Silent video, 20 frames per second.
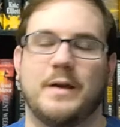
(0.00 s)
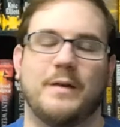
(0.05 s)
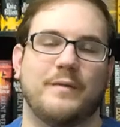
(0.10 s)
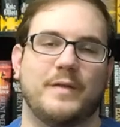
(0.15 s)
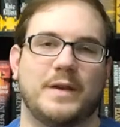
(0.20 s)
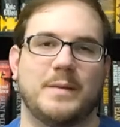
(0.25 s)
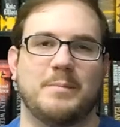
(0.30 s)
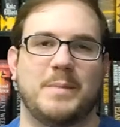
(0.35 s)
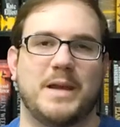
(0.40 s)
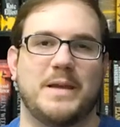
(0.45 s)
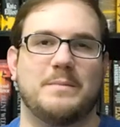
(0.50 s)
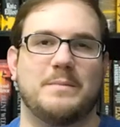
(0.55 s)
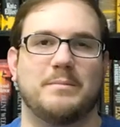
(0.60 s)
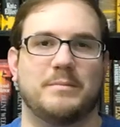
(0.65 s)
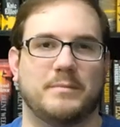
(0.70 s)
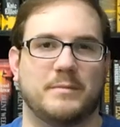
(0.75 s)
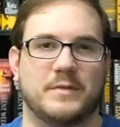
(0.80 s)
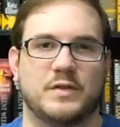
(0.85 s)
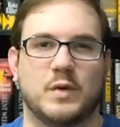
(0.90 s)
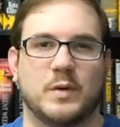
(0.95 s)
POV,
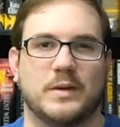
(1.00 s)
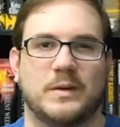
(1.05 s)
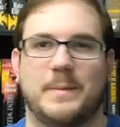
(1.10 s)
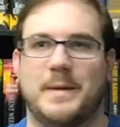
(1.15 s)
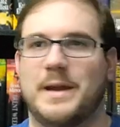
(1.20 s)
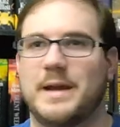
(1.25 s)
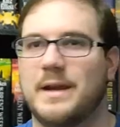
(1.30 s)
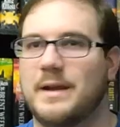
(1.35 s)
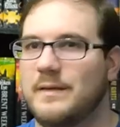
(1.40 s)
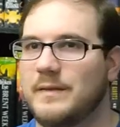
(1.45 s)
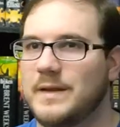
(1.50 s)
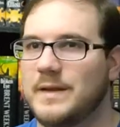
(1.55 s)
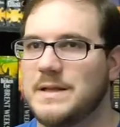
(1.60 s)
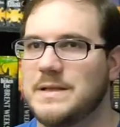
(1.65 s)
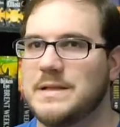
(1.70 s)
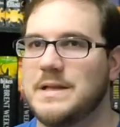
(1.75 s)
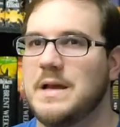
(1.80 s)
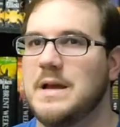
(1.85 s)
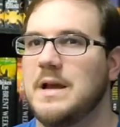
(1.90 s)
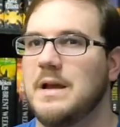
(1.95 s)
toward the beginning at
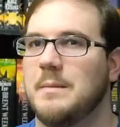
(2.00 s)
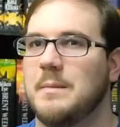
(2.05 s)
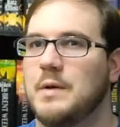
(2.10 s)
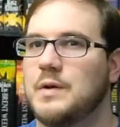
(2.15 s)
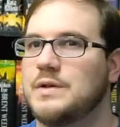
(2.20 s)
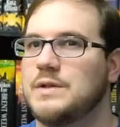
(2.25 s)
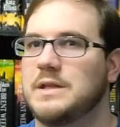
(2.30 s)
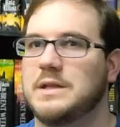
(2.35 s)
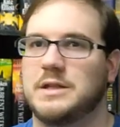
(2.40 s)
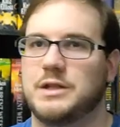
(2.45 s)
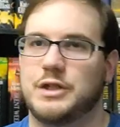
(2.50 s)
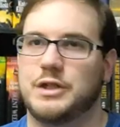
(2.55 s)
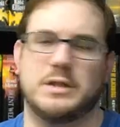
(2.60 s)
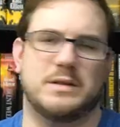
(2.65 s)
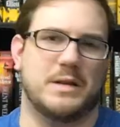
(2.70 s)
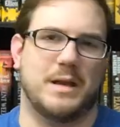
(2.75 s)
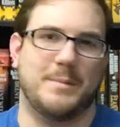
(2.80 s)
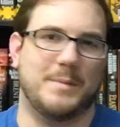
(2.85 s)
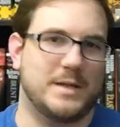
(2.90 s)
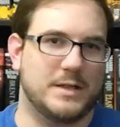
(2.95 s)
least, mostly is
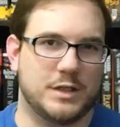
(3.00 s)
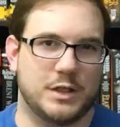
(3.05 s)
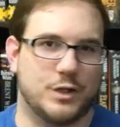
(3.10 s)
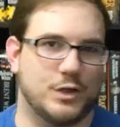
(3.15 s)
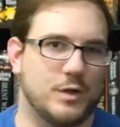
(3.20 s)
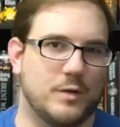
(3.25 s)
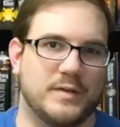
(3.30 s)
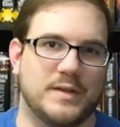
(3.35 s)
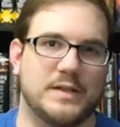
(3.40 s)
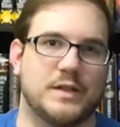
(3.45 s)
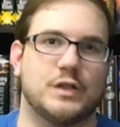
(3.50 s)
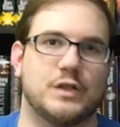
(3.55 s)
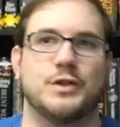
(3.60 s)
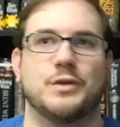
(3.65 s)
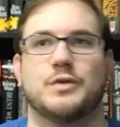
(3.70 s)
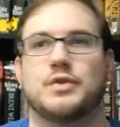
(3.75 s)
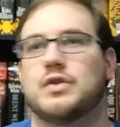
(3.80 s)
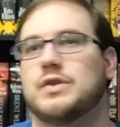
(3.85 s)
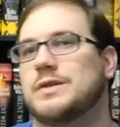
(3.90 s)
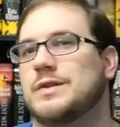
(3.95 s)
just, I meant to show that the
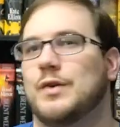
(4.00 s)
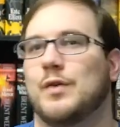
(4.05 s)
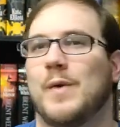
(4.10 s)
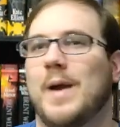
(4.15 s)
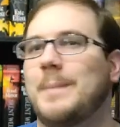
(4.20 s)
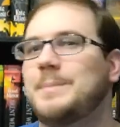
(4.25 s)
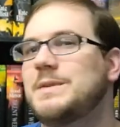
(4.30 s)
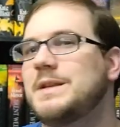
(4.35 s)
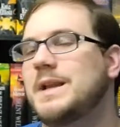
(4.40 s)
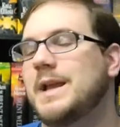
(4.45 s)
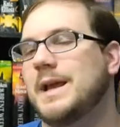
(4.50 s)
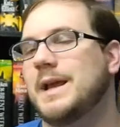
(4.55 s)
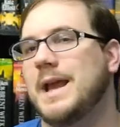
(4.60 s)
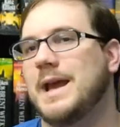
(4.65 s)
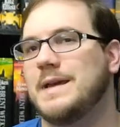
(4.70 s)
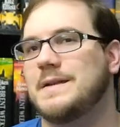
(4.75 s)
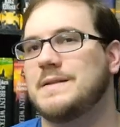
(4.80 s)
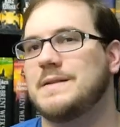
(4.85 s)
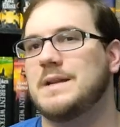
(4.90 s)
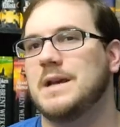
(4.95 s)
church is corrupted, I
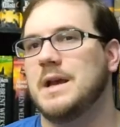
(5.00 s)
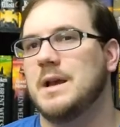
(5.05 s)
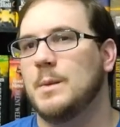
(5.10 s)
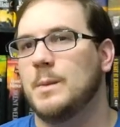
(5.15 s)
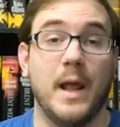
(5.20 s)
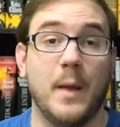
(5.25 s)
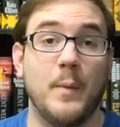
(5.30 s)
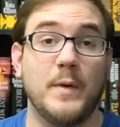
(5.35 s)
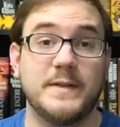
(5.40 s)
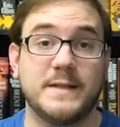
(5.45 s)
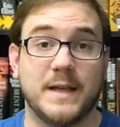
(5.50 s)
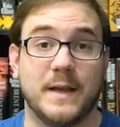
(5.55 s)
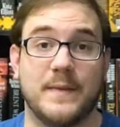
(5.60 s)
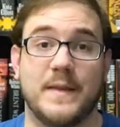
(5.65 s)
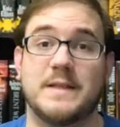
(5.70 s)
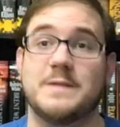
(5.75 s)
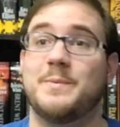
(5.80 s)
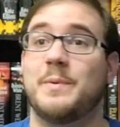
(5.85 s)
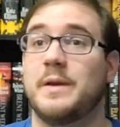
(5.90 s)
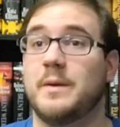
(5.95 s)
guess. And once
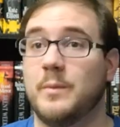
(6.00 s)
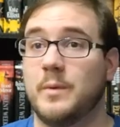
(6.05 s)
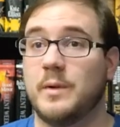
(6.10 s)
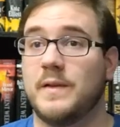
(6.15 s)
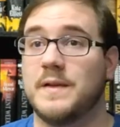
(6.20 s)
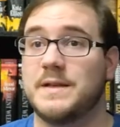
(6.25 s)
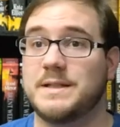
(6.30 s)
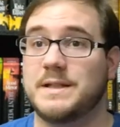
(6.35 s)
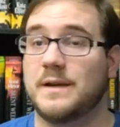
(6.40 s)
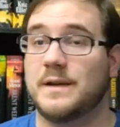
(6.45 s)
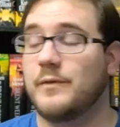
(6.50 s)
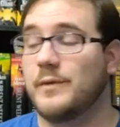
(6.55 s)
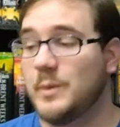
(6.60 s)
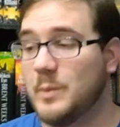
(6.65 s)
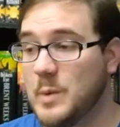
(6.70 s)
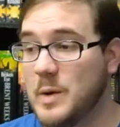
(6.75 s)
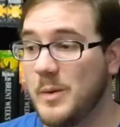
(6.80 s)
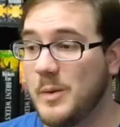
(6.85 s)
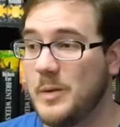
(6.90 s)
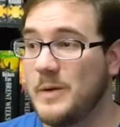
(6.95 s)
again, that's pretty realistic for
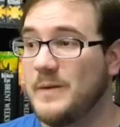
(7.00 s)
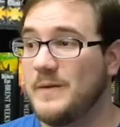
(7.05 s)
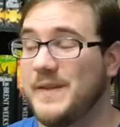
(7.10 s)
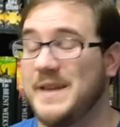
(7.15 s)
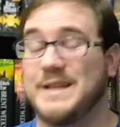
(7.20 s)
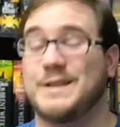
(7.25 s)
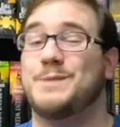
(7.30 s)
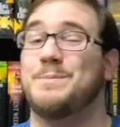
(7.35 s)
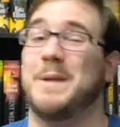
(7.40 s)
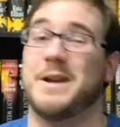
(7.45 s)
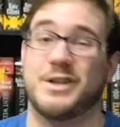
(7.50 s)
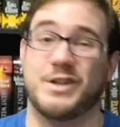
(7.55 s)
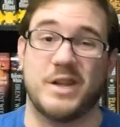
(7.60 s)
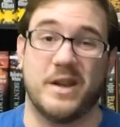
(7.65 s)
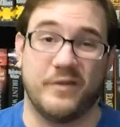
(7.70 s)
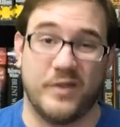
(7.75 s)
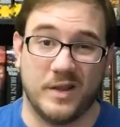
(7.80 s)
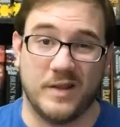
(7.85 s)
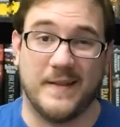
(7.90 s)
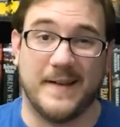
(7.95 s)
the real world,
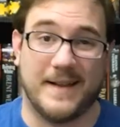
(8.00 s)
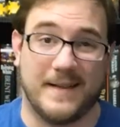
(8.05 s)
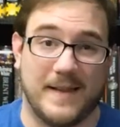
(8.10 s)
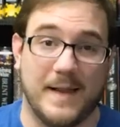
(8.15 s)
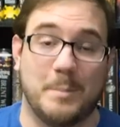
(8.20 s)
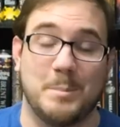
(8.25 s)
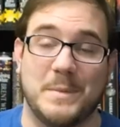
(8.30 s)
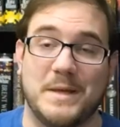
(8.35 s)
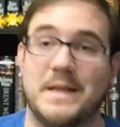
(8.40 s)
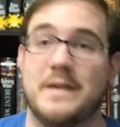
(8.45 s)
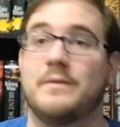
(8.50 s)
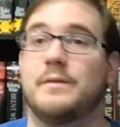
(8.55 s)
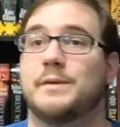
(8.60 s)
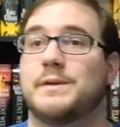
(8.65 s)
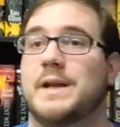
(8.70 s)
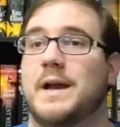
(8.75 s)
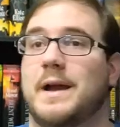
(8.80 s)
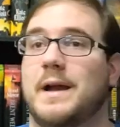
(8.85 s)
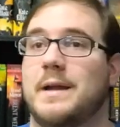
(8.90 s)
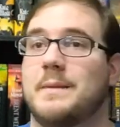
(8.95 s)
especially if you look at like
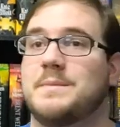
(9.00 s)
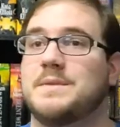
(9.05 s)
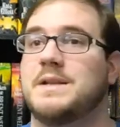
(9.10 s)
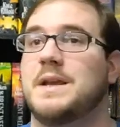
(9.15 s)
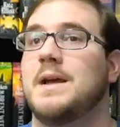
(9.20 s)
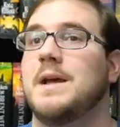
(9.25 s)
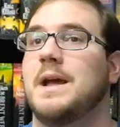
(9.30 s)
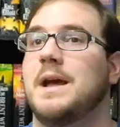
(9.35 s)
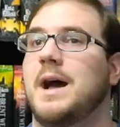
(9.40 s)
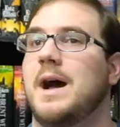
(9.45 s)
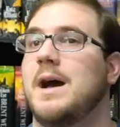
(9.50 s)
medieval times.